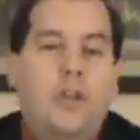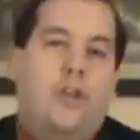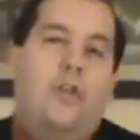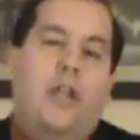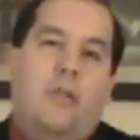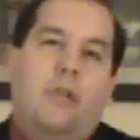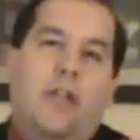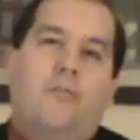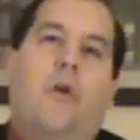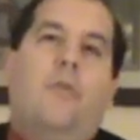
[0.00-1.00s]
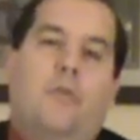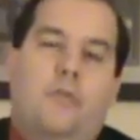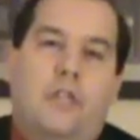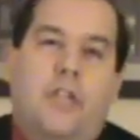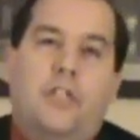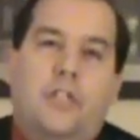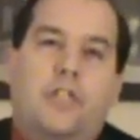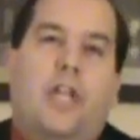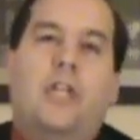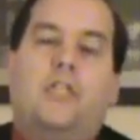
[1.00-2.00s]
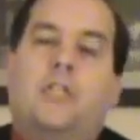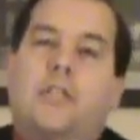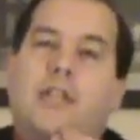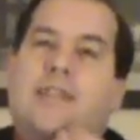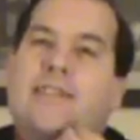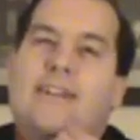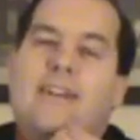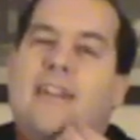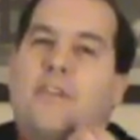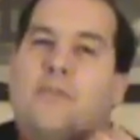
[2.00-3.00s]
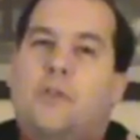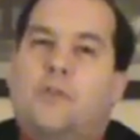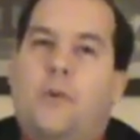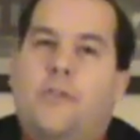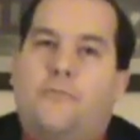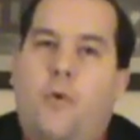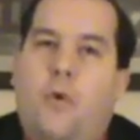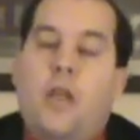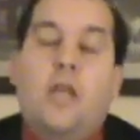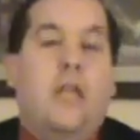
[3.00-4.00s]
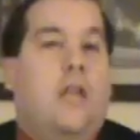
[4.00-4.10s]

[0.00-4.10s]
You need to believe all those things. Jesus said in John 8 verse 24,